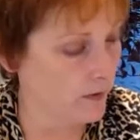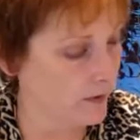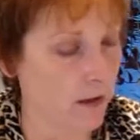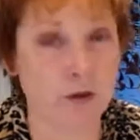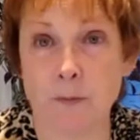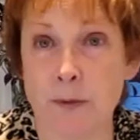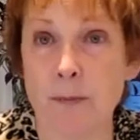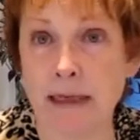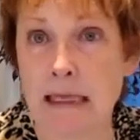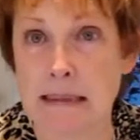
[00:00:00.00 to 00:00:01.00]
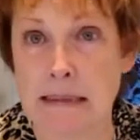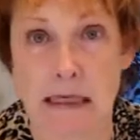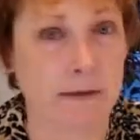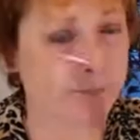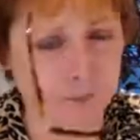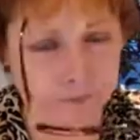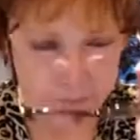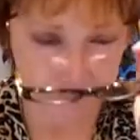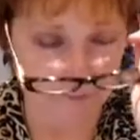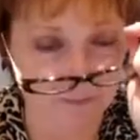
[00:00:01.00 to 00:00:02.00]
no, I'll just put my glasses on.
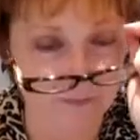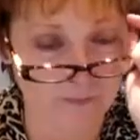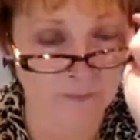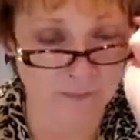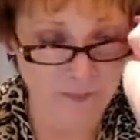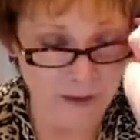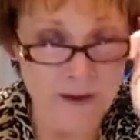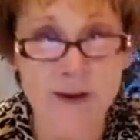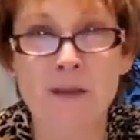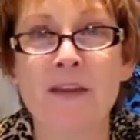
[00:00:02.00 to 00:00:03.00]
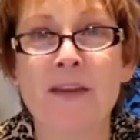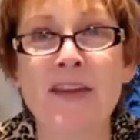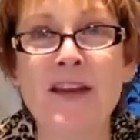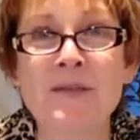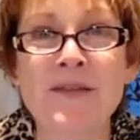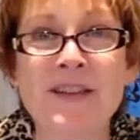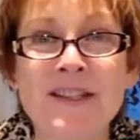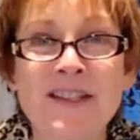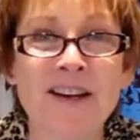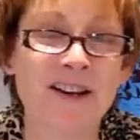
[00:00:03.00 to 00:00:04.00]
Hmm. The theme of the
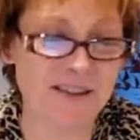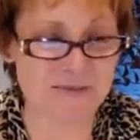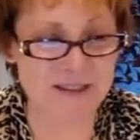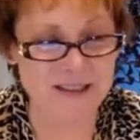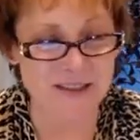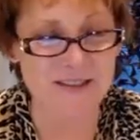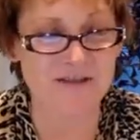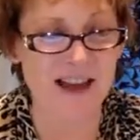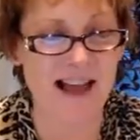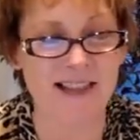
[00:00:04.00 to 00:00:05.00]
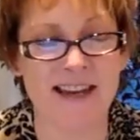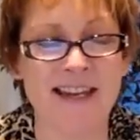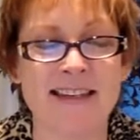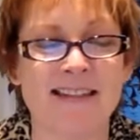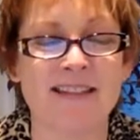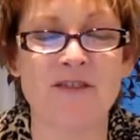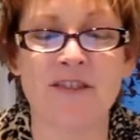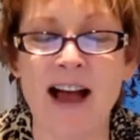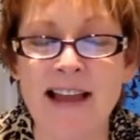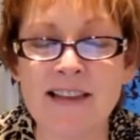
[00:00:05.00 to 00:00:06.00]
show at Missouri Valley is
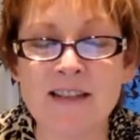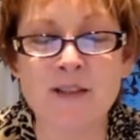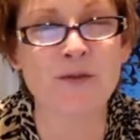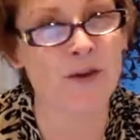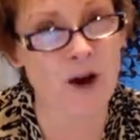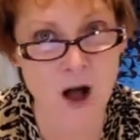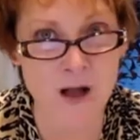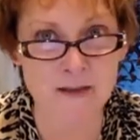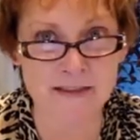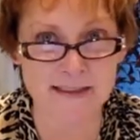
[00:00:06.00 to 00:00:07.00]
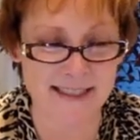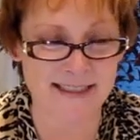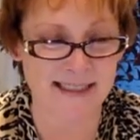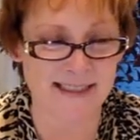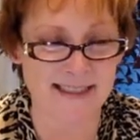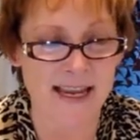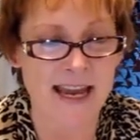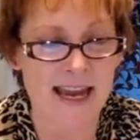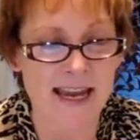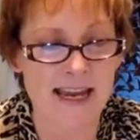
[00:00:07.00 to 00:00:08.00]
Violets for All Seasons.
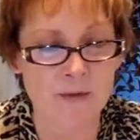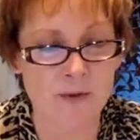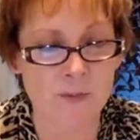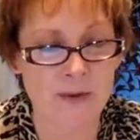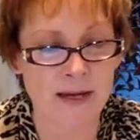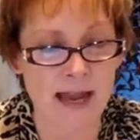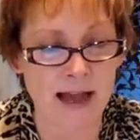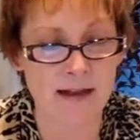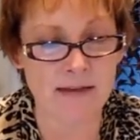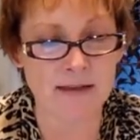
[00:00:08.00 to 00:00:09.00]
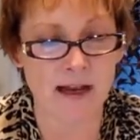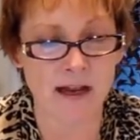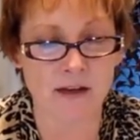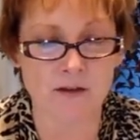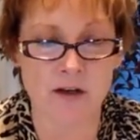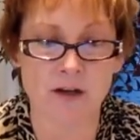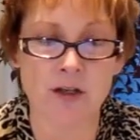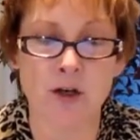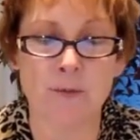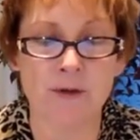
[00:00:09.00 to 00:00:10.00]
It will be held on
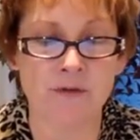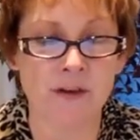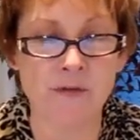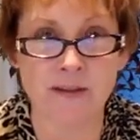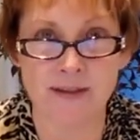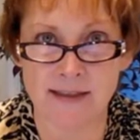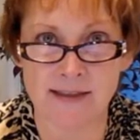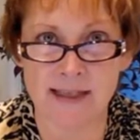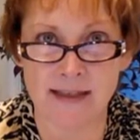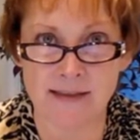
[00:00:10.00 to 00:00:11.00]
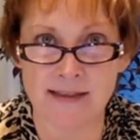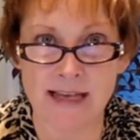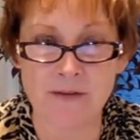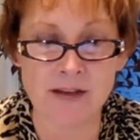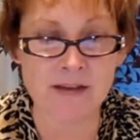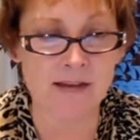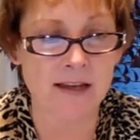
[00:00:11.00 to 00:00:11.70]
October fifth, sixth, and seventh